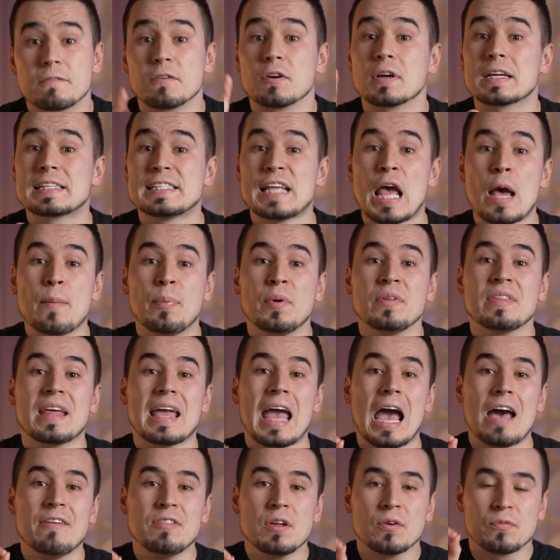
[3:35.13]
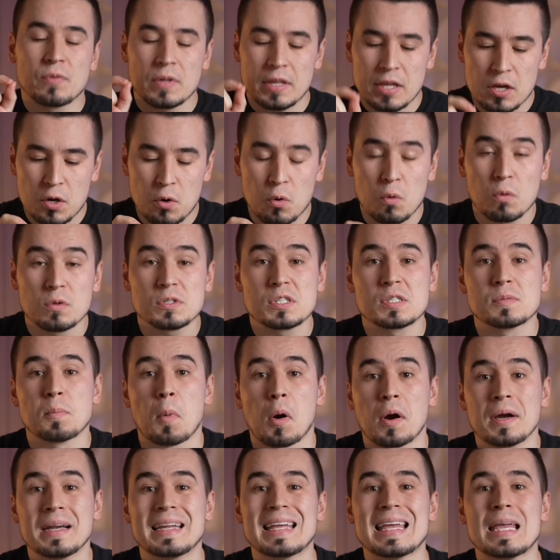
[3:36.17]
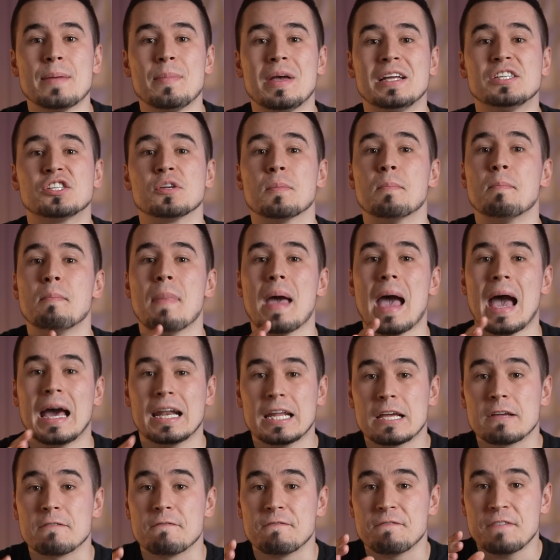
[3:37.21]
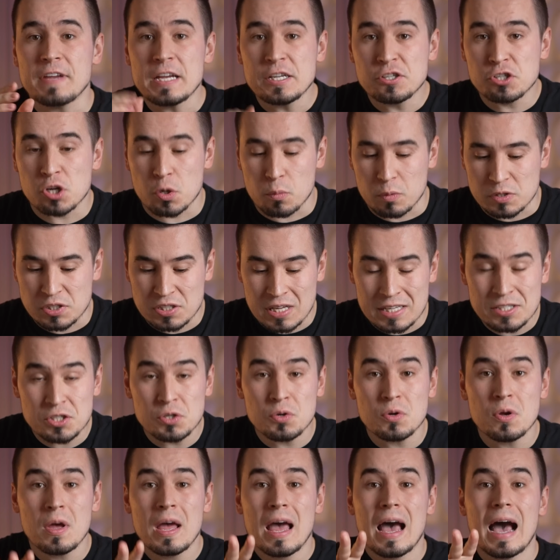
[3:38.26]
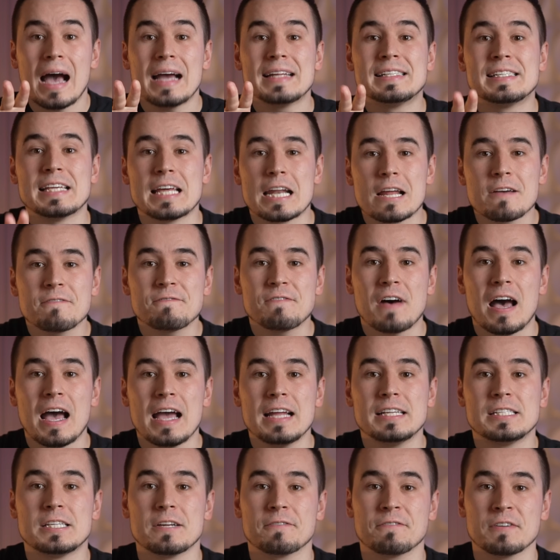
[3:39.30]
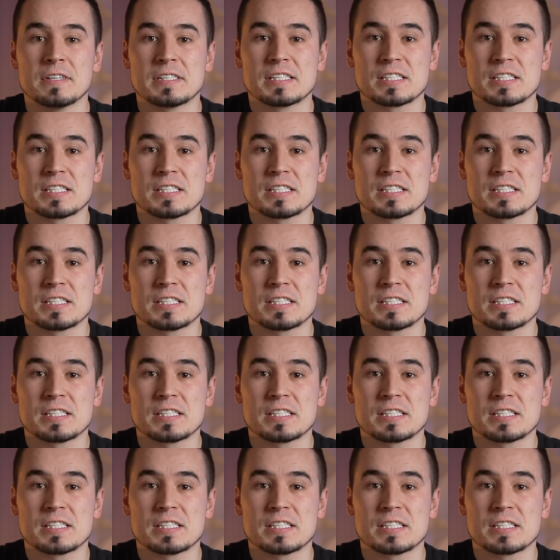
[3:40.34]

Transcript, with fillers: For example, they have their really cool smart image matting feature, which lets you identify different